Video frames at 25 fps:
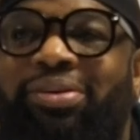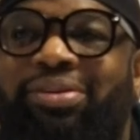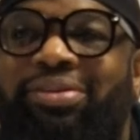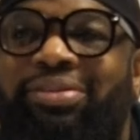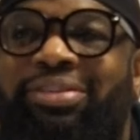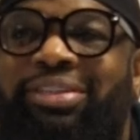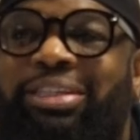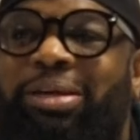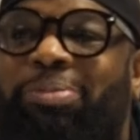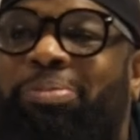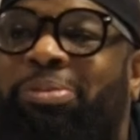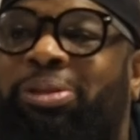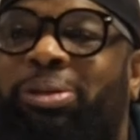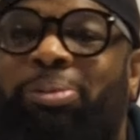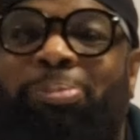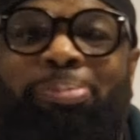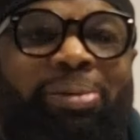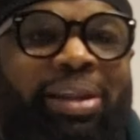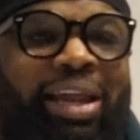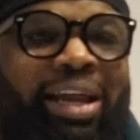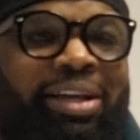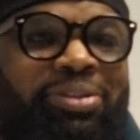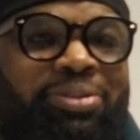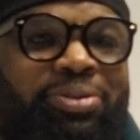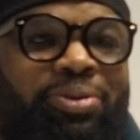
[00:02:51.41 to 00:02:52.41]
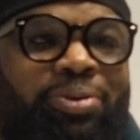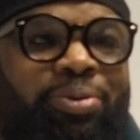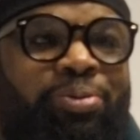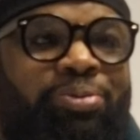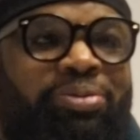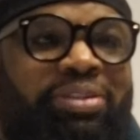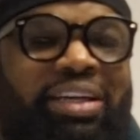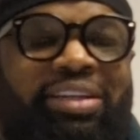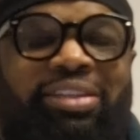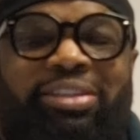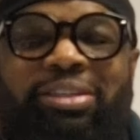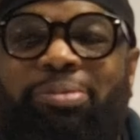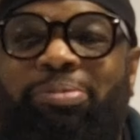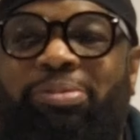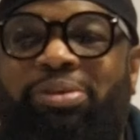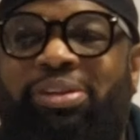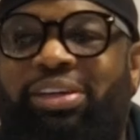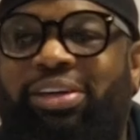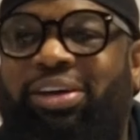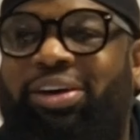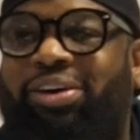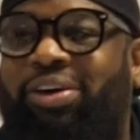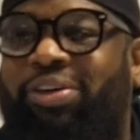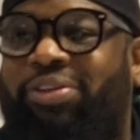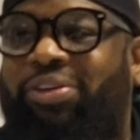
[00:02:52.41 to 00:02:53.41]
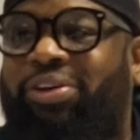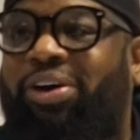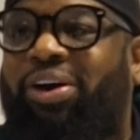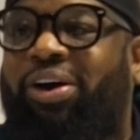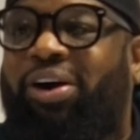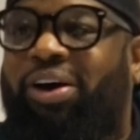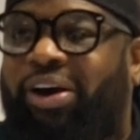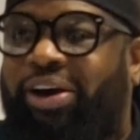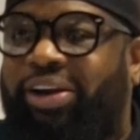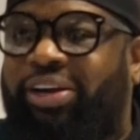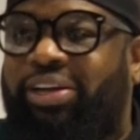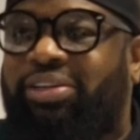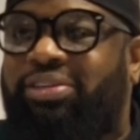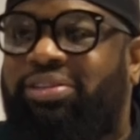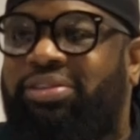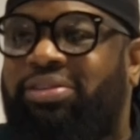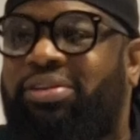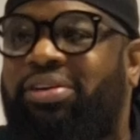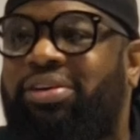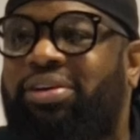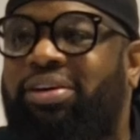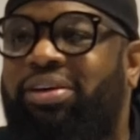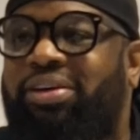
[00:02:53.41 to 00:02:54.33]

some of the plateaus that some of the other artists